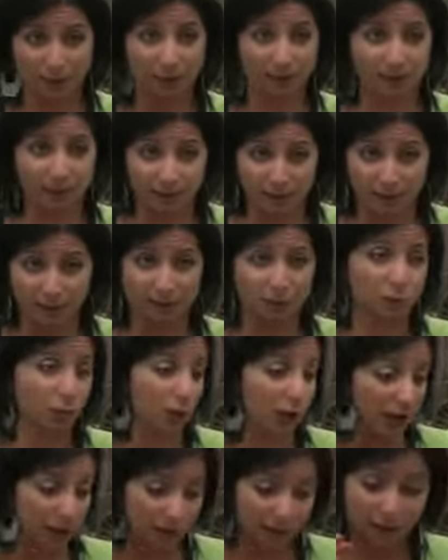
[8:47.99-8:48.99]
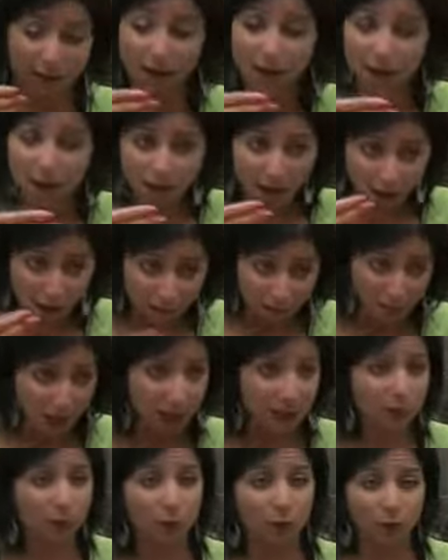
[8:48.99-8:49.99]
And this is where
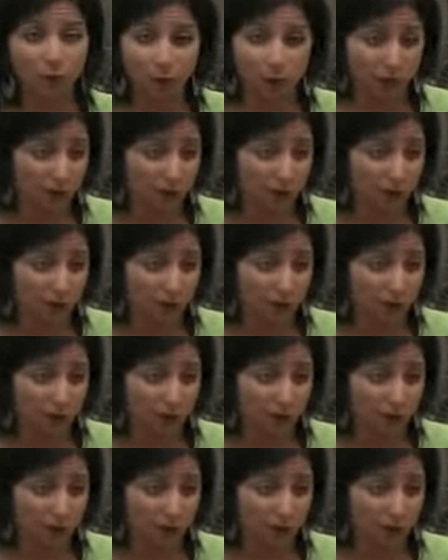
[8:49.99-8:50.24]
my work,